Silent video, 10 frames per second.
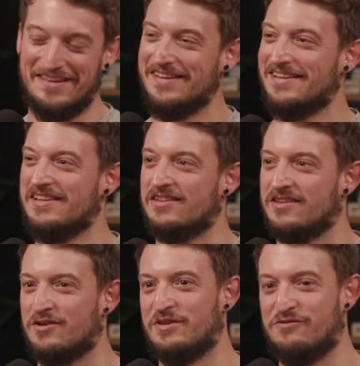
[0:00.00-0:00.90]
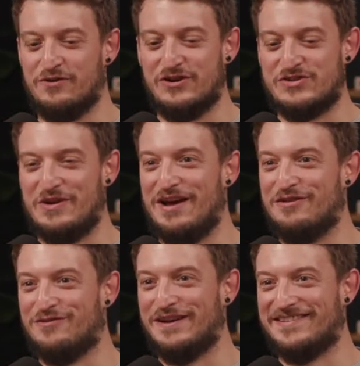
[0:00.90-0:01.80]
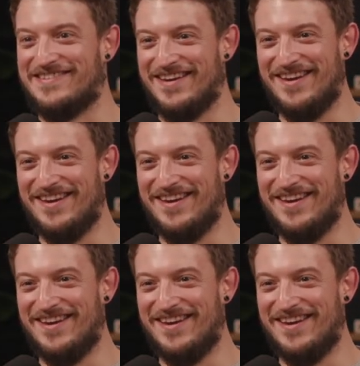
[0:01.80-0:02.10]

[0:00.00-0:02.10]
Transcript: been a few months that'd be but, the uh, first one i would flick to